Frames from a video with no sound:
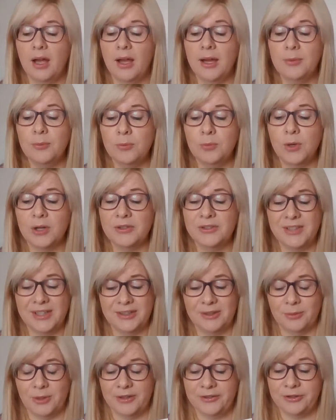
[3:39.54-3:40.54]
I
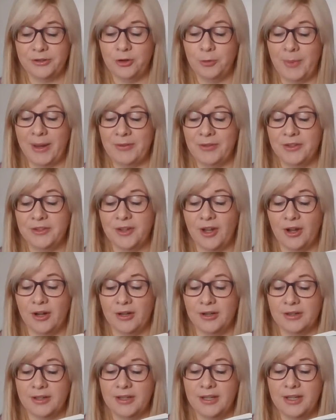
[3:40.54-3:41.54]
wanted to ask you about the
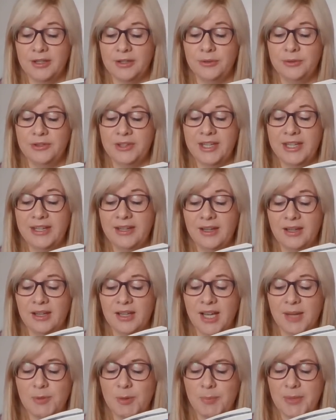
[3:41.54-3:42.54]
dark. You see,
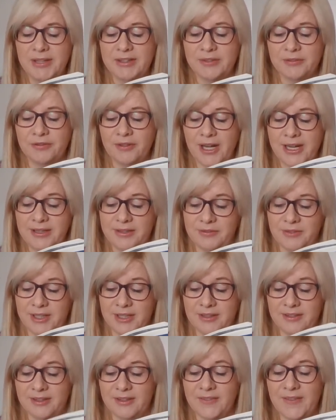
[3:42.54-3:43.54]
I'm a bit afraid of
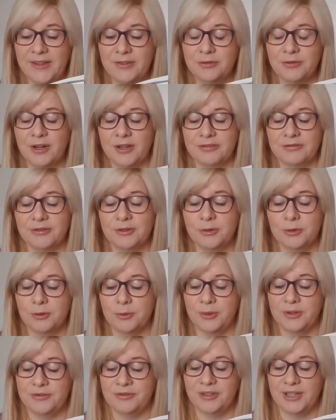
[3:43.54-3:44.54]
it, and that's rather
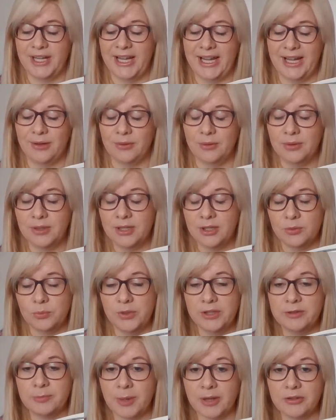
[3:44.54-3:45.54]
awkward for an owl.
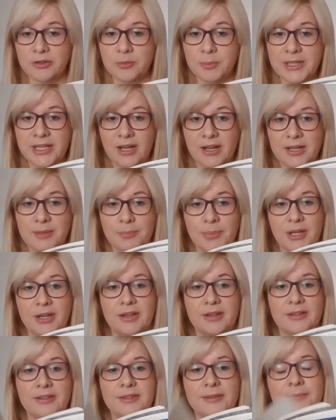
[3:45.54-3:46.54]
We're supposed to be night
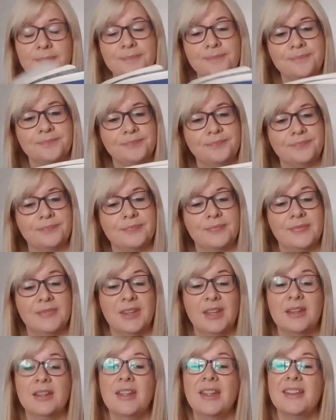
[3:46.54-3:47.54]
birds.
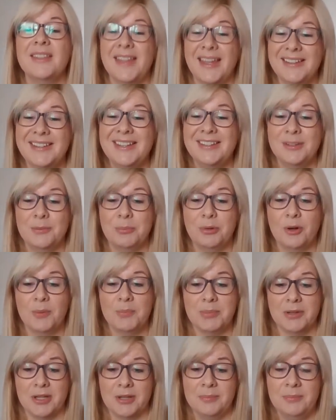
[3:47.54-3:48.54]
That is a
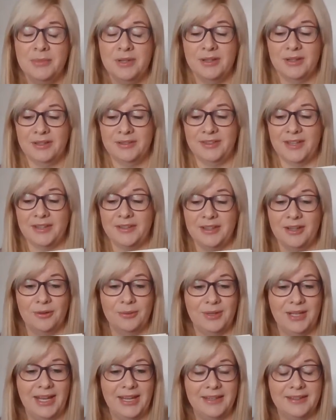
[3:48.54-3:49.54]
problem, said the
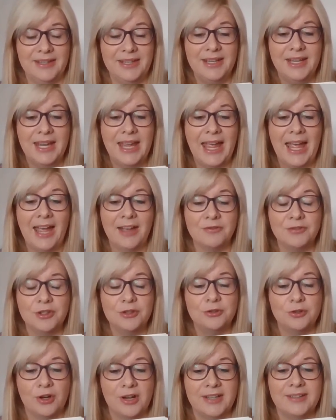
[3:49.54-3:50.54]
old lady. Have you
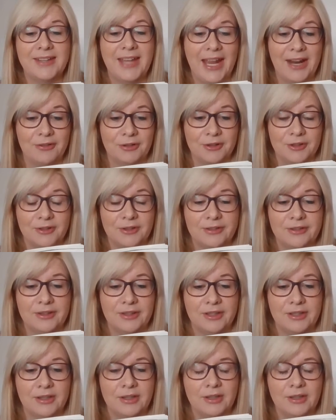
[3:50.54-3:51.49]
tried carrots?